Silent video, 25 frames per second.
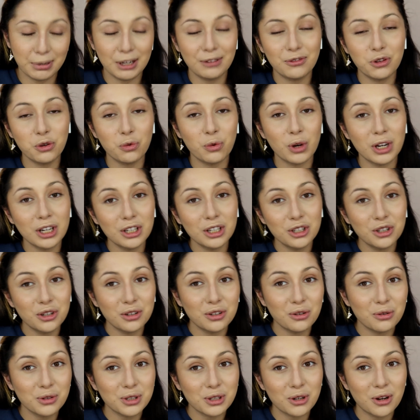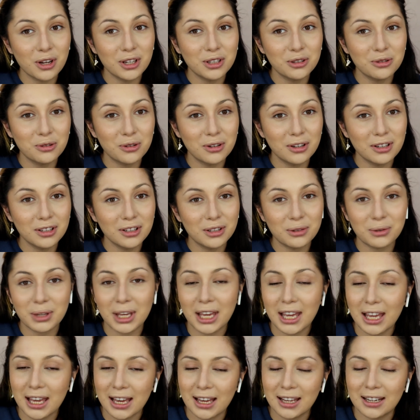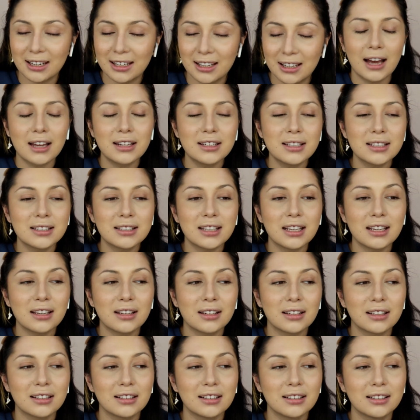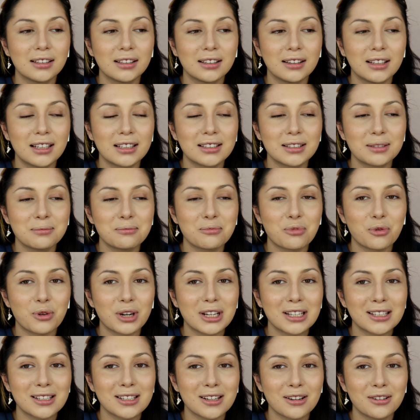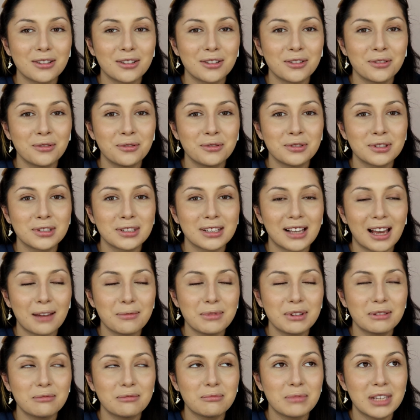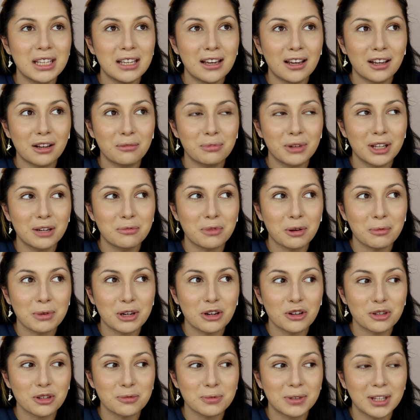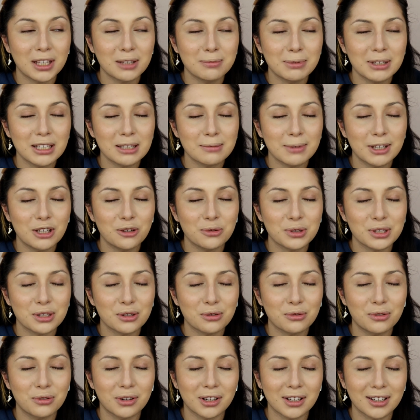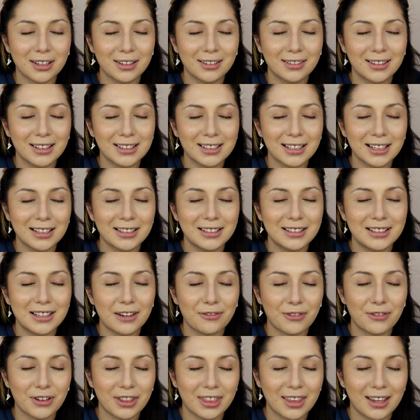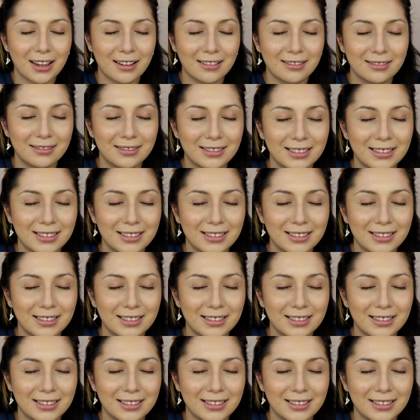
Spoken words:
But if you want to do your nose contour, you can. I just think let's embrace our nose. I mean, I complain about my nose, but that's because my nose is crooked. That's like a different thing.